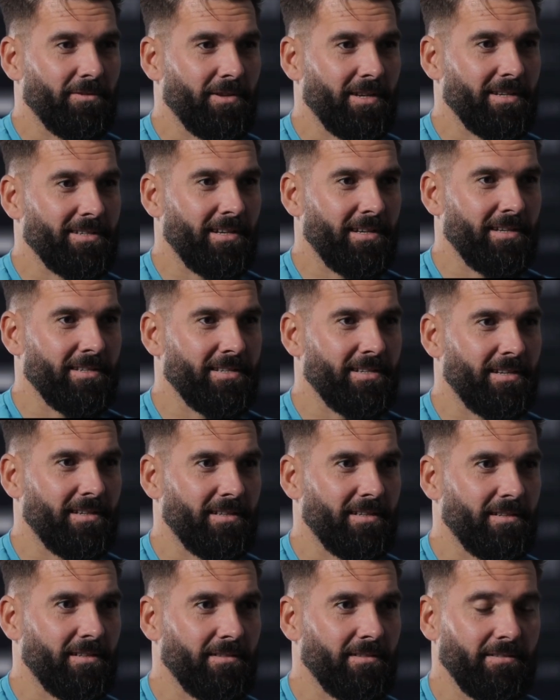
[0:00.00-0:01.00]
a few days
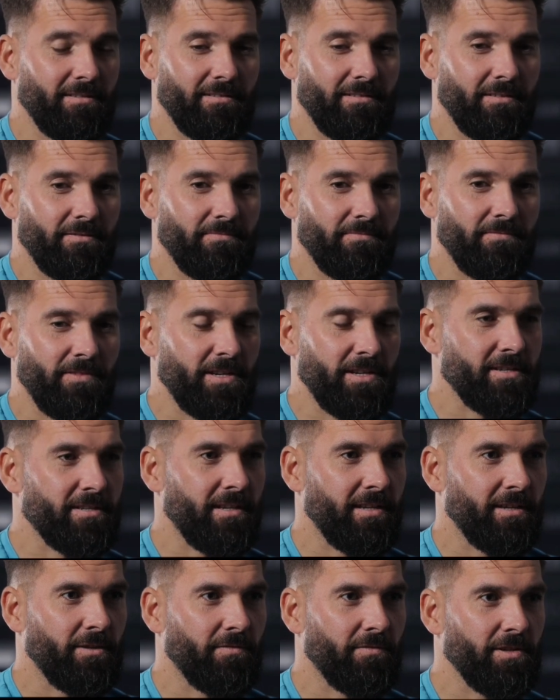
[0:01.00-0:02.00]
later, on the
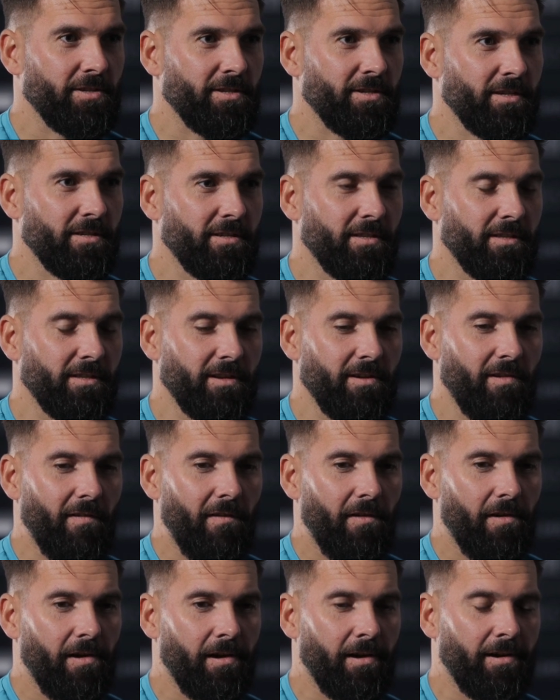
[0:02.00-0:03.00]
first day of the season.
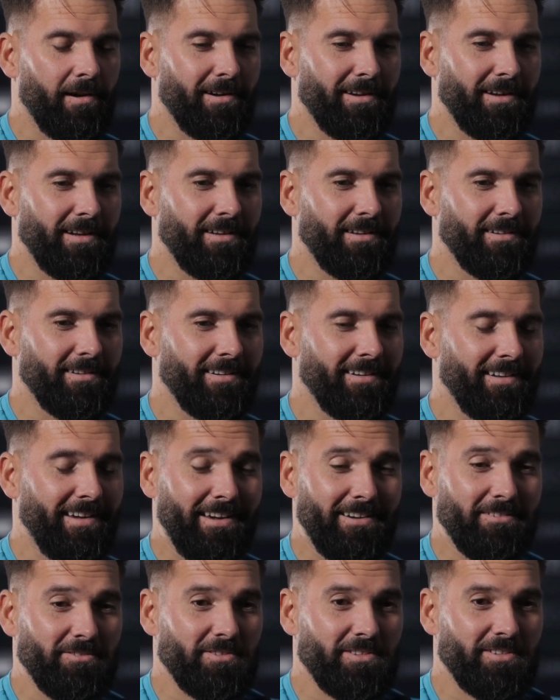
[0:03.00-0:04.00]

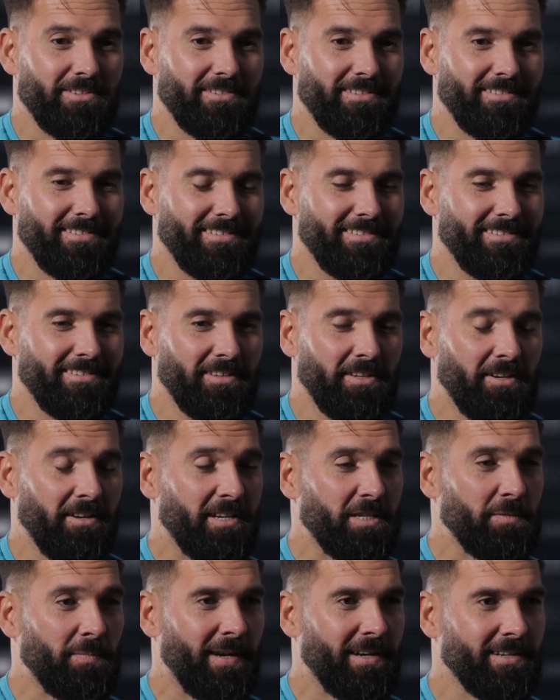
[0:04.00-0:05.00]
It was,
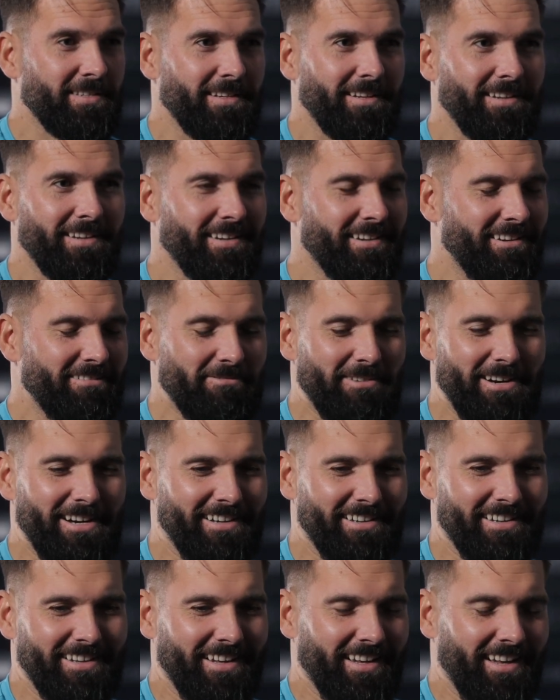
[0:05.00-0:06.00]
didn't expect it,
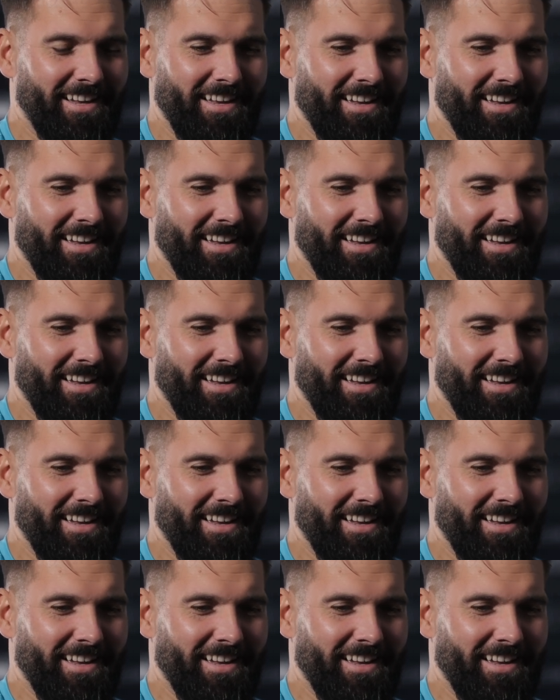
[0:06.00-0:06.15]
but